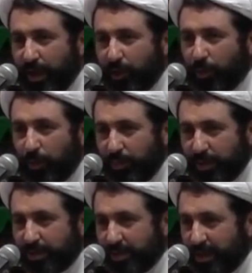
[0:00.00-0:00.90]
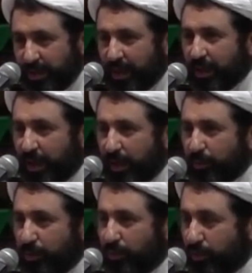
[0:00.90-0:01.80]
equipments that can
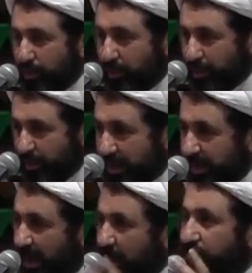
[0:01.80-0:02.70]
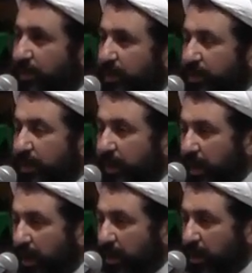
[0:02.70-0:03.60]
help you to be saved.
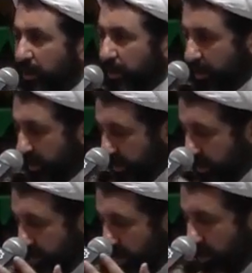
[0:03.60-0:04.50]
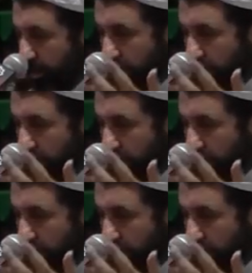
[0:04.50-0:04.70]
So